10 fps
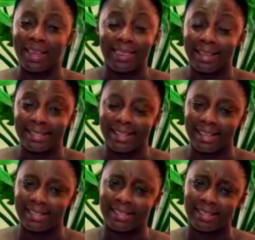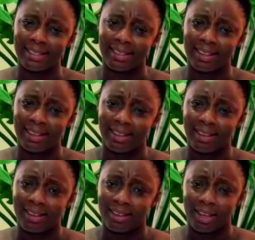And that's it.
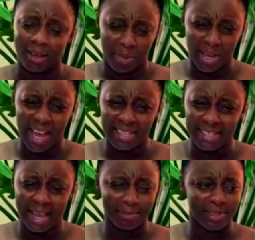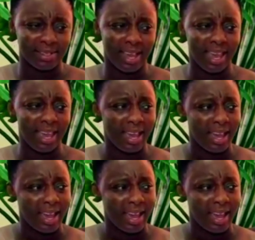But you had time to say,